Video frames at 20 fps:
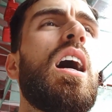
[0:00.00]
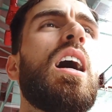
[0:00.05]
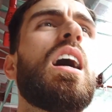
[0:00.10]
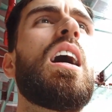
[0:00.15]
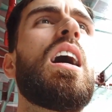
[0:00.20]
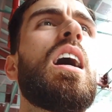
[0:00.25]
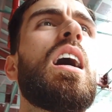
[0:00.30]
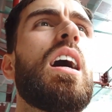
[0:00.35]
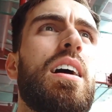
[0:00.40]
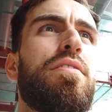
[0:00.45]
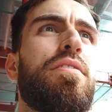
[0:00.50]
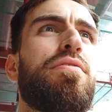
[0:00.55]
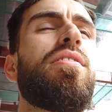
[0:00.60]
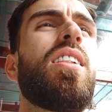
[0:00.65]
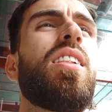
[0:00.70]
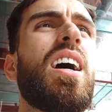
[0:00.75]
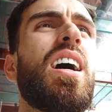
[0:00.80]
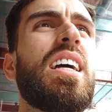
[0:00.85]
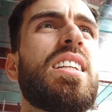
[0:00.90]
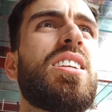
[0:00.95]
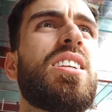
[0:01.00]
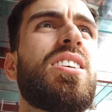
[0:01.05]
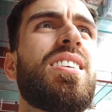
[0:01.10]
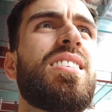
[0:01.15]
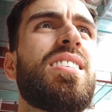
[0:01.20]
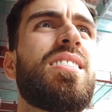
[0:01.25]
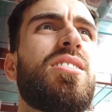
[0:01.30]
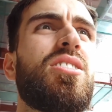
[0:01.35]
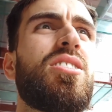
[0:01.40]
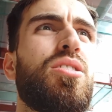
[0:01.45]
a flight
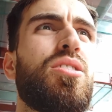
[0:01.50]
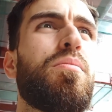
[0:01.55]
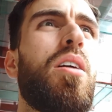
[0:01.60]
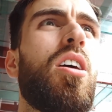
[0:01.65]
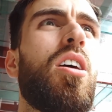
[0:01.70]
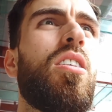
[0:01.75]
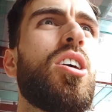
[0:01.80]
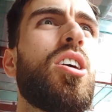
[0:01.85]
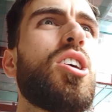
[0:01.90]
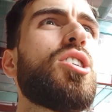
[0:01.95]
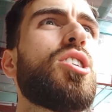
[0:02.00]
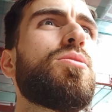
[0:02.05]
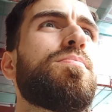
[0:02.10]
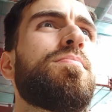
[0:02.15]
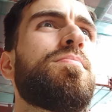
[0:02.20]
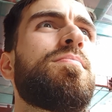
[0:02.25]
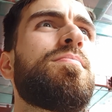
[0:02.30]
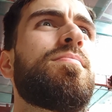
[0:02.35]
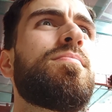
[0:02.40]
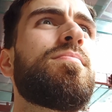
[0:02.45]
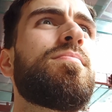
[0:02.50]
tomorrow. I